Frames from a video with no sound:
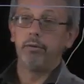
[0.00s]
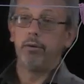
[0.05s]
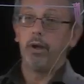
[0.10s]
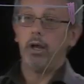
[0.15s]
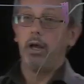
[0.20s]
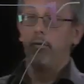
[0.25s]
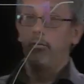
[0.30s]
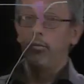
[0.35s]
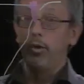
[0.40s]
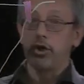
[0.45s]

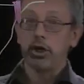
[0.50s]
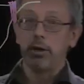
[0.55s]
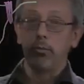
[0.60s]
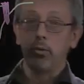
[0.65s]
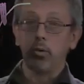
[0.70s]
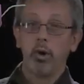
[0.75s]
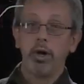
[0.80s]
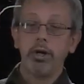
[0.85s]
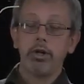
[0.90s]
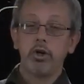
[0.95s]
of which I'm
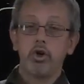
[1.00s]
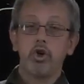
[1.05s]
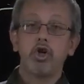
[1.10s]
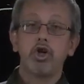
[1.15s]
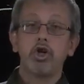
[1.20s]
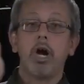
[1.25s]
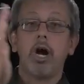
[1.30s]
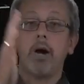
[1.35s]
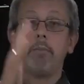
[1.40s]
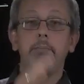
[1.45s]
going to
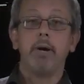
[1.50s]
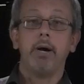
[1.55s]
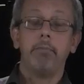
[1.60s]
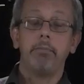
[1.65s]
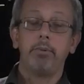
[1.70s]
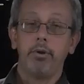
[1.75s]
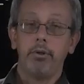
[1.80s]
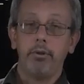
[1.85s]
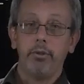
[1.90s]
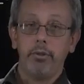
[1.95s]
chop
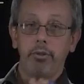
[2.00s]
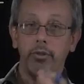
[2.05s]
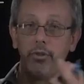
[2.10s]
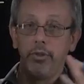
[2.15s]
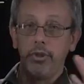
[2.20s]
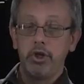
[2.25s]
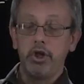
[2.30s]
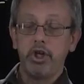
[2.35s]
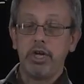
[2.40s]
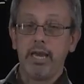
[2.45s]
up
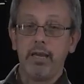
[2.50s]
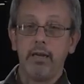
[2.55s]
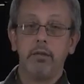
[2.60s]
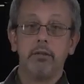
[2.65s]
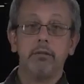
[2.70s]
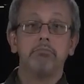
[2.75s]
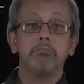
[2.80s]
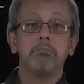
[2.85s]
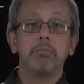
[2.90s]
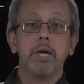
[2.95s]
the
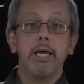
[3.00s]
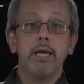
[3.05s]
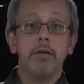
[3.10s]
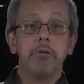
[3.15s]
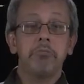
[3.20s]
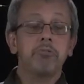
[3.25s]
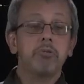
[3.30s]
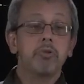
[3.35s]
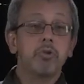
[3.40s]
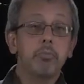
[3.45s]
channel.
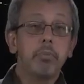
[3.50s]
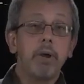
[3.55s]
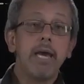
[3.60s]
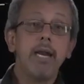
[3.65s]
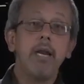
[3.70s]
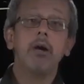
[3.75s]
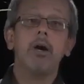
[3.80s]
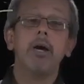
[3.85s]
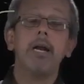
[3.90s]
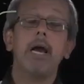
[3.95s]
And
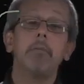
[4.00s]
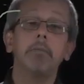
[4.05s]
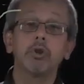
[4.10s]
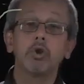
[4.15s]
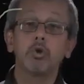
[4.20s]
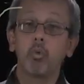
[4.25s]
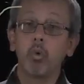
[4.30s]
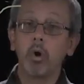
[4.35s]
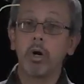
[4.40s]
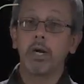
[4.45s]
depending on how
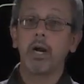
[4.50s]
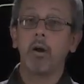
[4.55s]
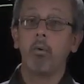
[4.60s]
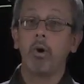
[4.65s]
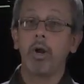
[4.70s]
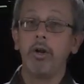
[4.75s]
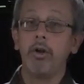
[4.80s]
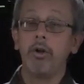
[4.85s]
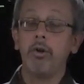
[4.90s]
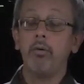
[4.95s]
much work I
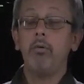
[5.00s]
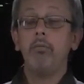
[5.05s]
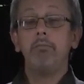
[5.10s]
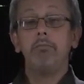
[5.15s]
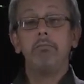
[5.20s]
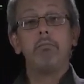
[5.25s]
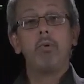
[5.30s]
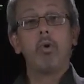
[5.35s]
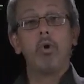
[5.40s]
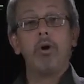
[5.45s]
want to do,
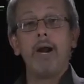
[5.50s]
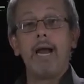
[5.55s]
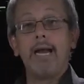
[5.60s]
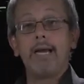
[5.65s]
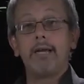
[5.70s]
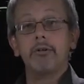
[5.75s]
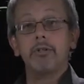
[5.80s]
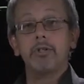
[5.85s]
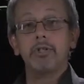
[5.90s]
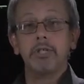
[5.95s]
more
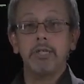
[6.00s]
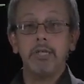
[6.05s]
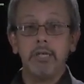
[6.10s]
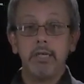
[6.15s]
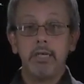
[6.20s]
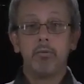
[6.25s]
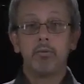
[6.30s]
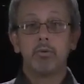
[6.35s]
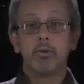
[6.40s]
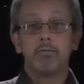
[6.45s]
accuracy
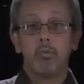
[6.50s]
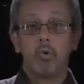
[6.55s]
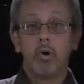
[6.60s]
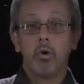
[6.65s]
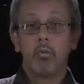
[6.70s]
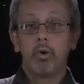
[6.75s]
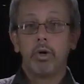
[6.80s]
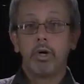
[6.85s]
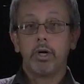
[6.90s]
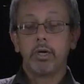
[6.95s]
equals more
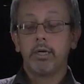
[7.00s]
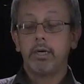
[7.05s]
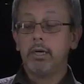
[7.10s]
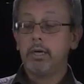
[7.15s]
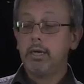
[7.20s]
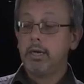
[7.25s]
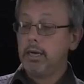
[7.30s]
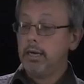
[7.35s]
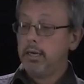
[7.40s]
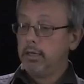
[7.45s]
work,
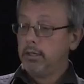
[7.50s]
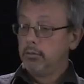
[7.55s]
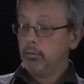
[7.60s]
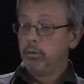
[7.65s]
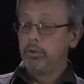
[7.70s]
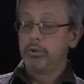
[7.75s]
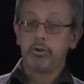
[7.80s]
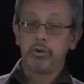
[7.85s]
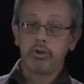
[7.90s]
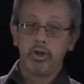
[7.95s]

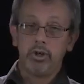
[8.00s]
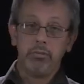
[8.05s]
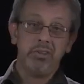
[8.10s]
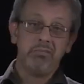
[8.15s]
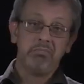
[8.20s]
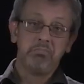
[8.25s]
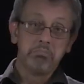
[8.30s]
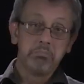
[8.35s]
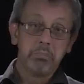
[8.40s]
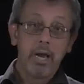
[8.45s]
will
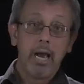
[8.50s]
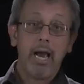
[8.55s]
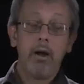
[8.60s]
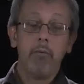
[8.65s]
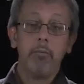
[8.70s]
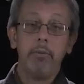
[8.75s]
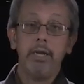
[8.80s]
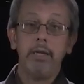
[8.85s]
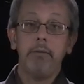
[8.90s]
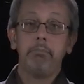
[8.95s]
determine how
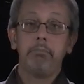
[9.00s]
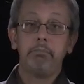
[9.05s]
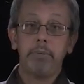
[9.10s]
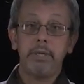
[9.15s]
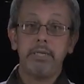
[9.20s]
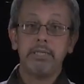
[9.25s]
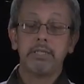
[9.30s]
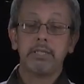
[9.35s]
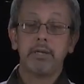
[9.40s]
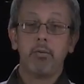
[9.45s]
many
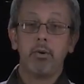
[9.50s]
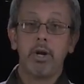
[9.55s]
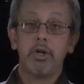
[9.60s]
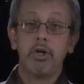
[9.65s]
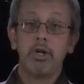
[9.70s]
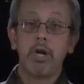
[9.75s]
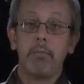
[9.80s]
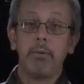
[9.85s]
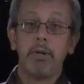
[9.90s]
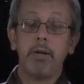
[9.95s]
pieces I want to
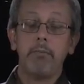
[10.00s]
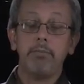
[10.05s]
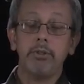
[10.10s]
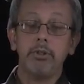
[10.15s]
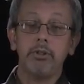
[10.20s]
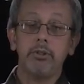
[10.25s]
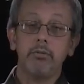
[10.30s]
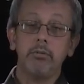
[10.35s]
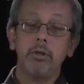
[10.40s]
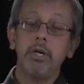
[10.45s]
chop it up
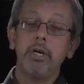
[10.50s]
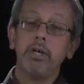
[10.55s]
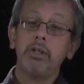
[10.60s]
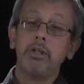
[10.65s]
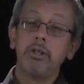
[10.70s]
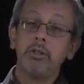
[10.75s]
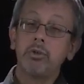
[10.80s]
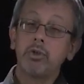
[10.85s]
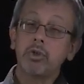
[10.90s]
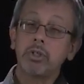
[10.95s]
into.
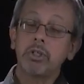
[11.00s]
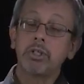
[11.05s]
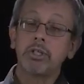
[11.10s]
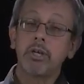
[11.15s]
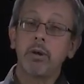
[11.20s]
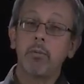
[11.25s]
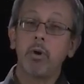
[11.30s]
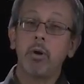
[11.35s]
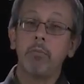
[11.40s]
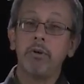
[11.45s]
Usually
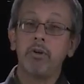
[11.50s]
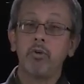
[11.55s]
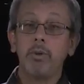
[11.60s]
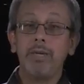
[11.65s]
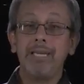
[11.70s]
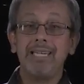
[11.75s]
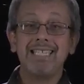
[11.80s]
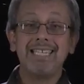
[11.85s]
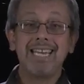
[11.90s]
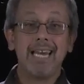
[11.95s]
somewhere
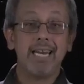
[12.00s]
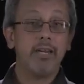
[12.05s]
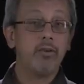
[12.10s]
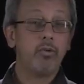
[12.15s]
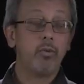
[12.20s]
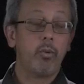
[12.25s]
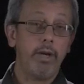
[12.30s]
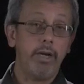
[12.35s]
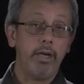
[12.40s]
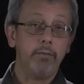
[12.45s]
between 10 and
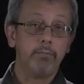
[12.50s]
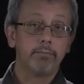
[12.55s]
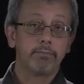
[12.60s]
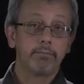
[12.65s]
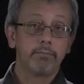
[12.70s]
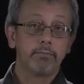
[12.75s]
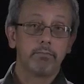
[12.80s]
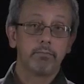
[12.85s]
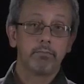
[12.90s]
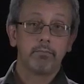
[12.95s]
20.
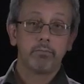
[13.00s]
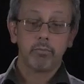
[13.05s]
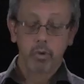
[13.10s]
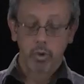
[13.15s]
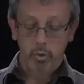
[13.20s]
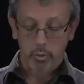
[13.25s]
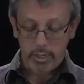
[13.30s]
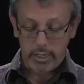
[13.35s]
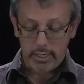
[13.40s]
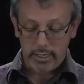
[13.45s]

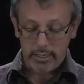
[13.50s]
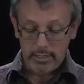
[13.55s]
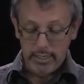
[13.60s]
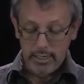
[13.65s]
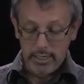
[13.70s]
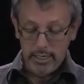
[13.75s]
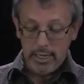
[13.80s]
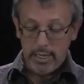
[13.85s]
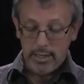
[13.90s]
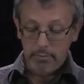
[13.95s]
Okay,
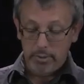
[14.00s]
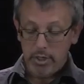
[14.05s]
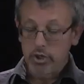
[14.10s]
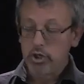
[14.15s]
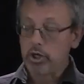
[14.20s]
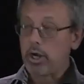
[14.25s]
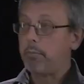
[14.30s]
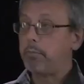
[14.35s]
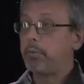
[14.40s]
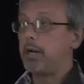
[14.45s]
I'm going to
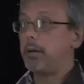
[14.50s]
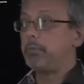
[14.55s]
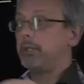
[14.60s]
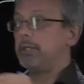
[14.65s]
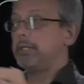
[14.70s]
chop it up in